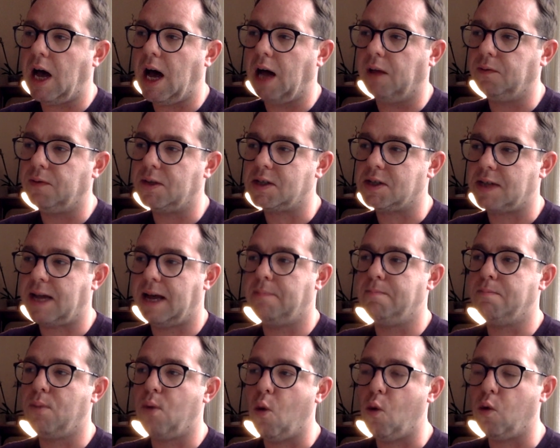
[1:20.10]

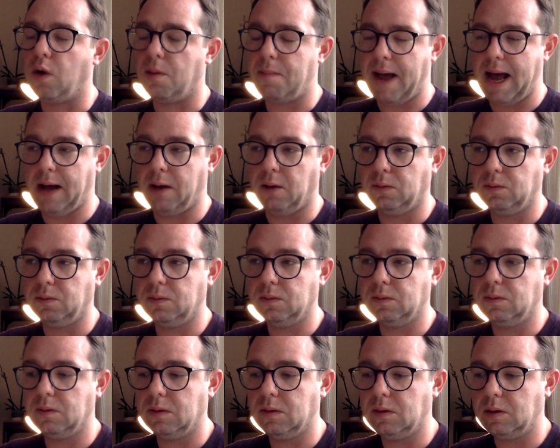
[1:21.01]
understand more about
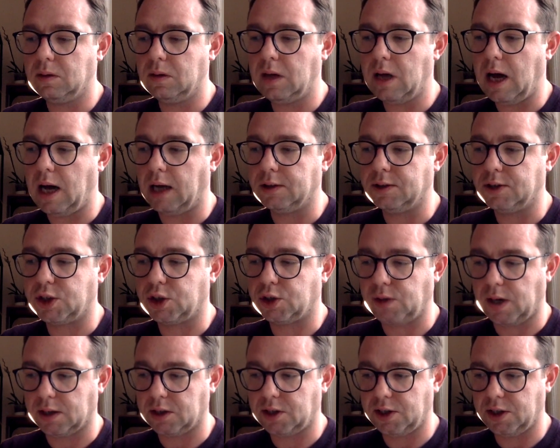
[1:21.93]

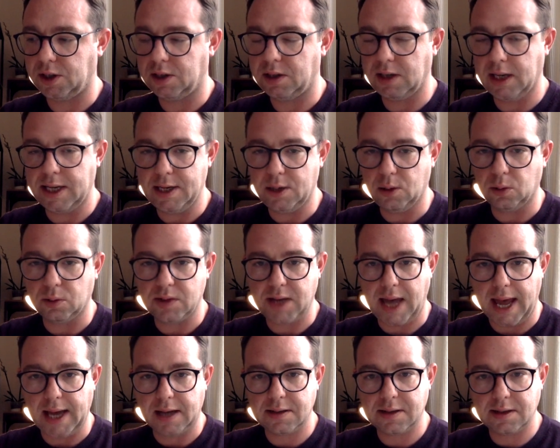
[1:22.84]
unstructured legal
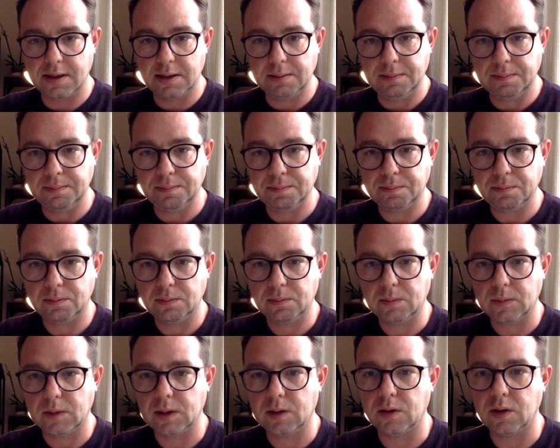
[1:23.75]
text
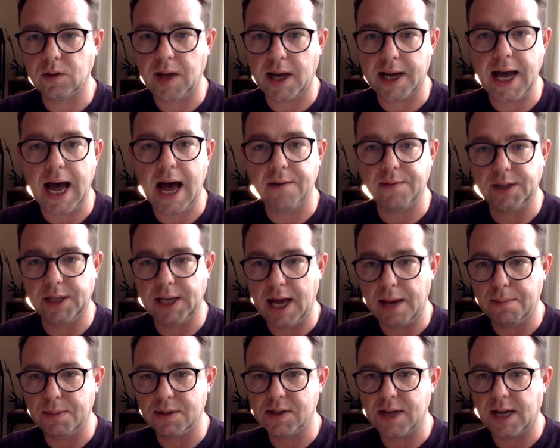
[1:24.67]
that they have in
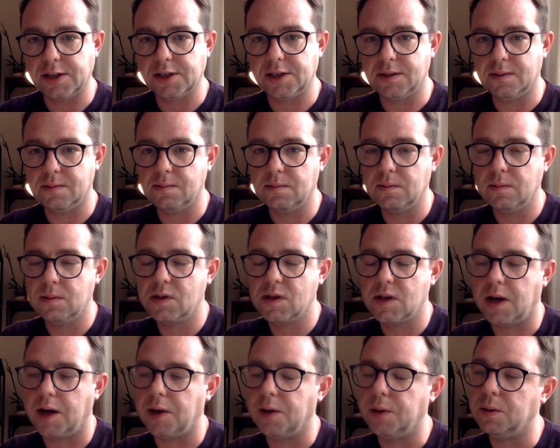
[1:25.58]
their possession.
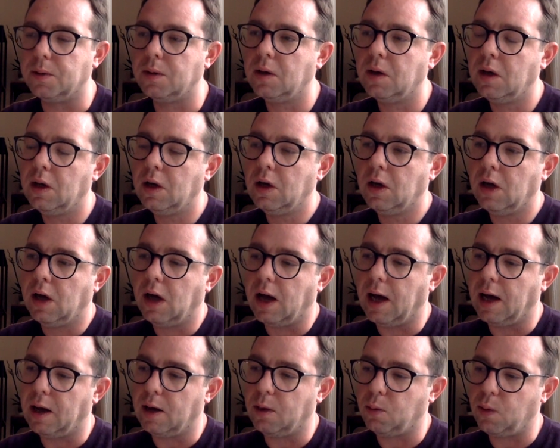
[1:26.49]
So
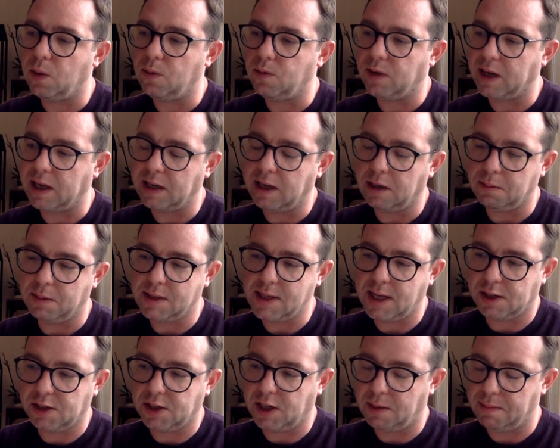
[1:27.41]
we're thinking
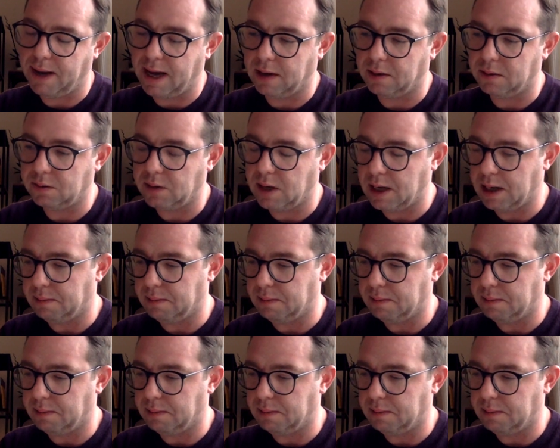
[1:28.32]
potentially about